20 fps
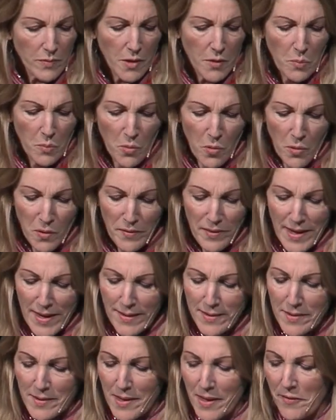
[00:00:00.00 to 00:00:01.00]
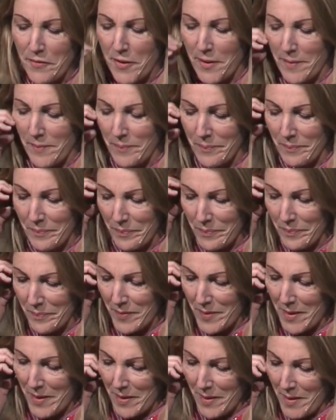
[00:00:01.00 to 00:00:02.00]
More thanksgiving,
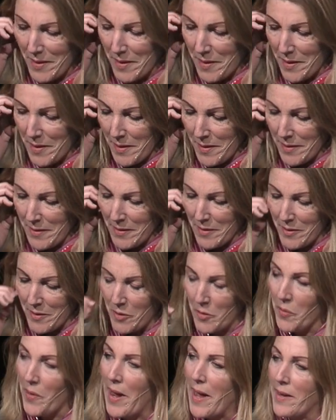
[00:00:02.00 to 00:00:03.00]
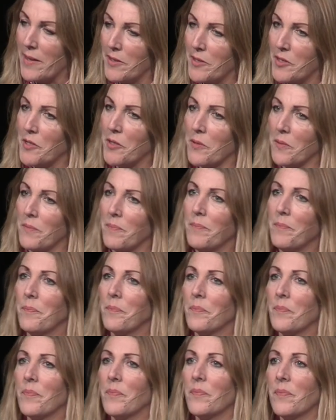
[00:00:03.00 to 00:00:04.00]
gratitude.
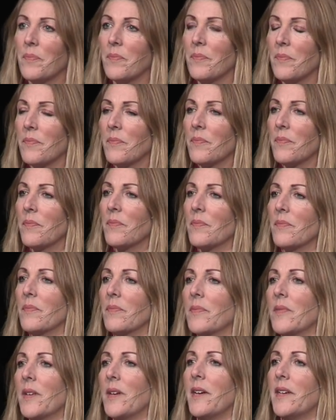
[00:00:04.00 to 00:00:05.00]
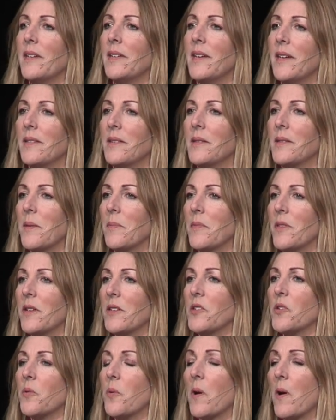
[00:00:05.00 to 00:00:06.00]
It does something
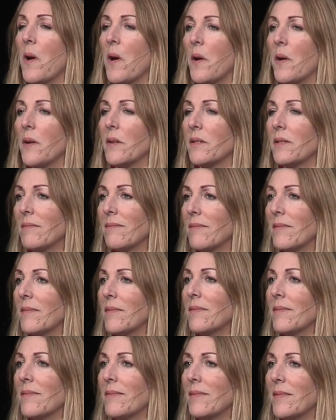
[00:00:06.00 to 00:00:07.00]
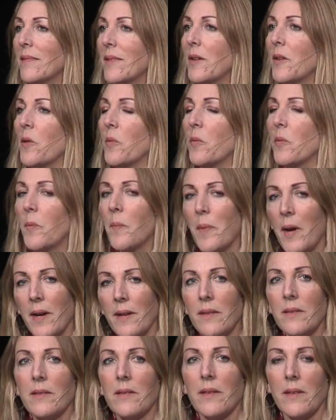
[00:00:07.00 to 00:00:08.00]
to our heart. It
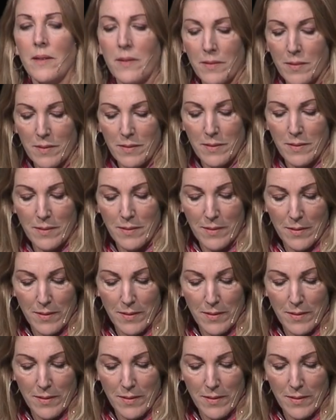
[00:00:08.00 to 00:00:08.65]
reminds us